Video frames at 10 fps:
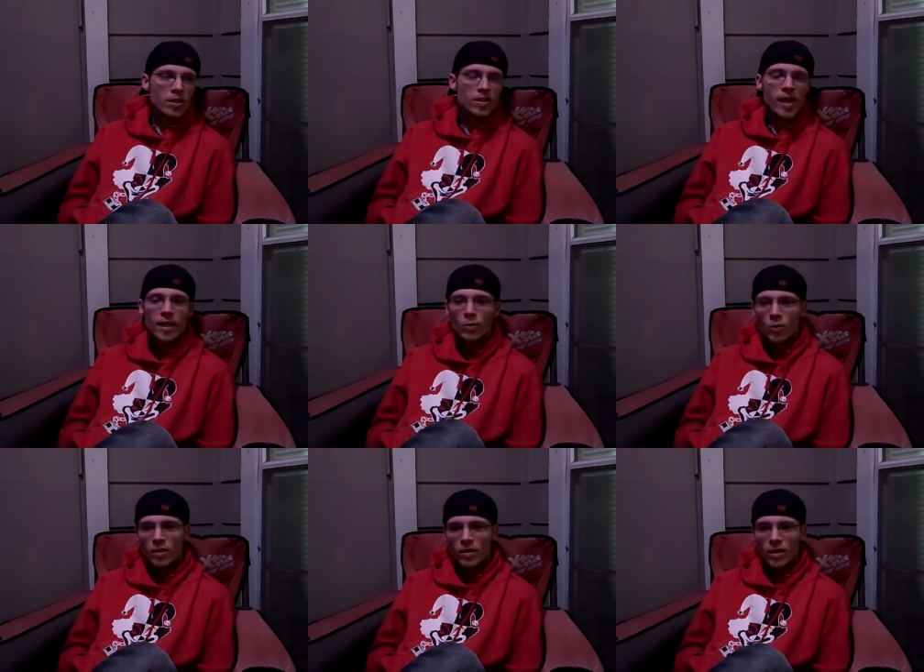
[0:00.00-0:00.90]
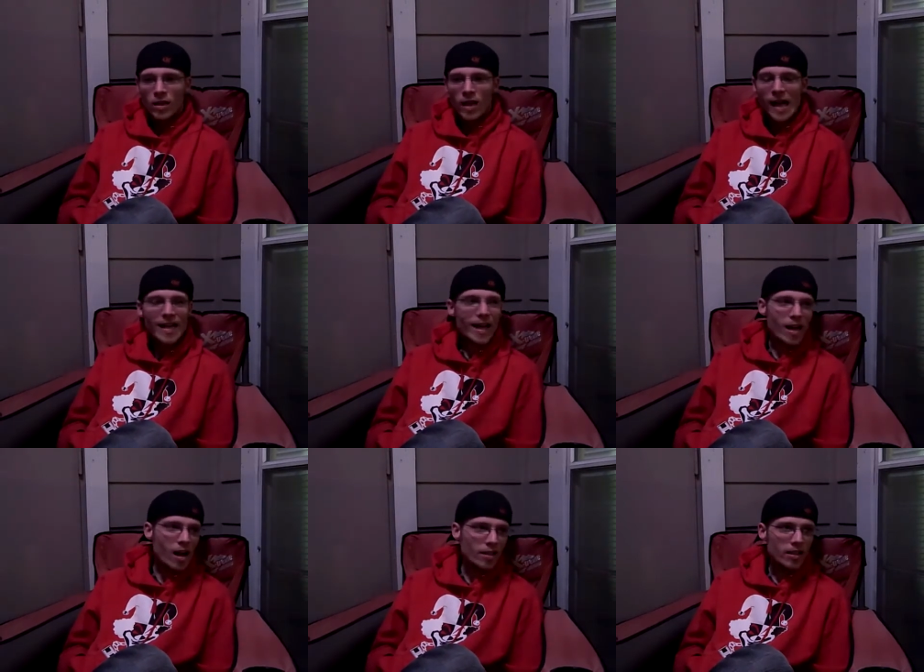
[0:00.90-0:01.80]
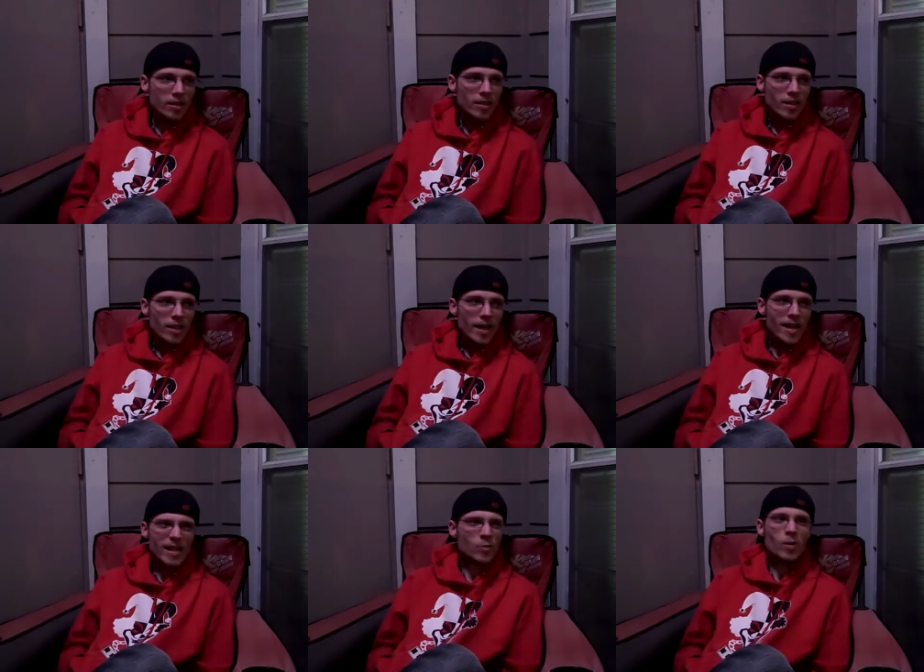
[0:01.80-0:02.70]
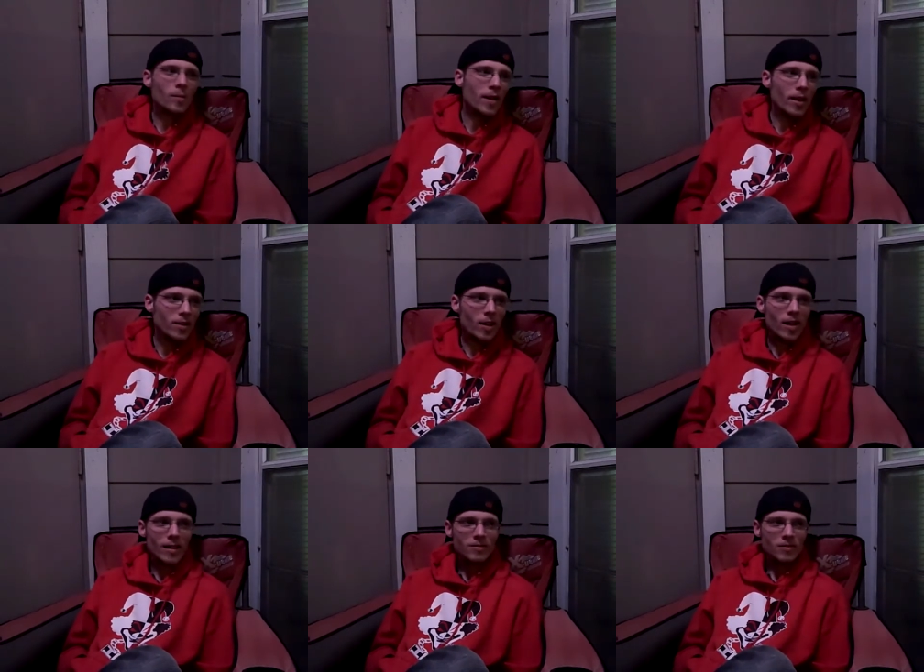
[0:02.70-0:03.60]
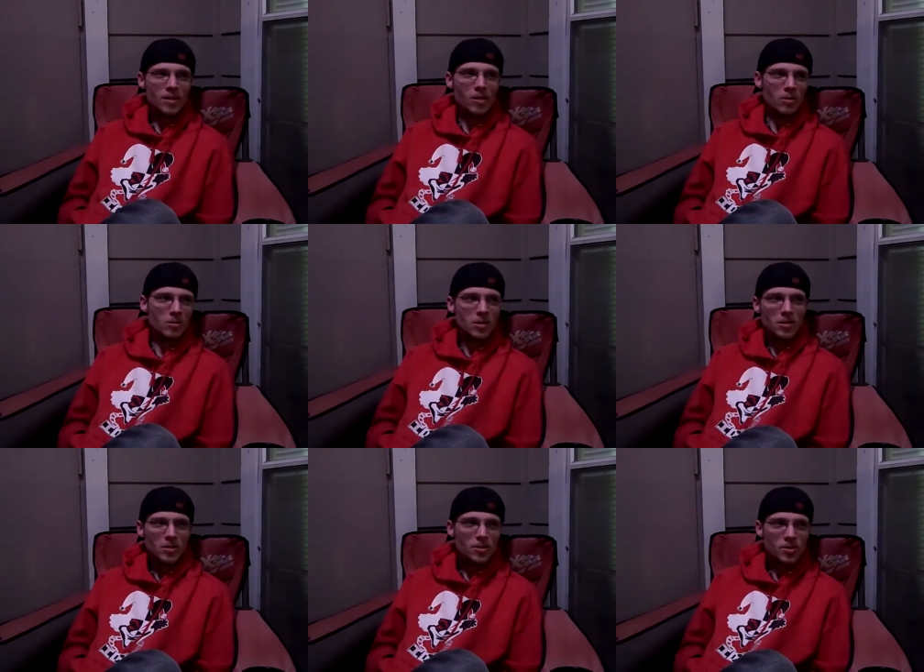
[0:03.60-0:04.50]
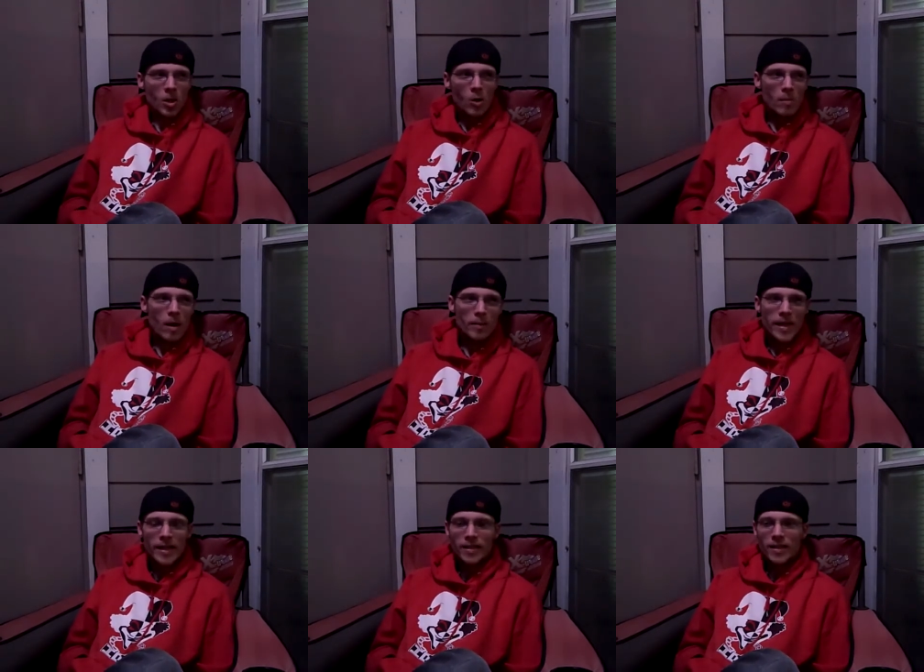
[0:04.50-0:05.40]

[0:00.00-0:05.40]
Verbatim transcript: The second one, I got cocky, and I just went up there and thought I'd, you know, show them up.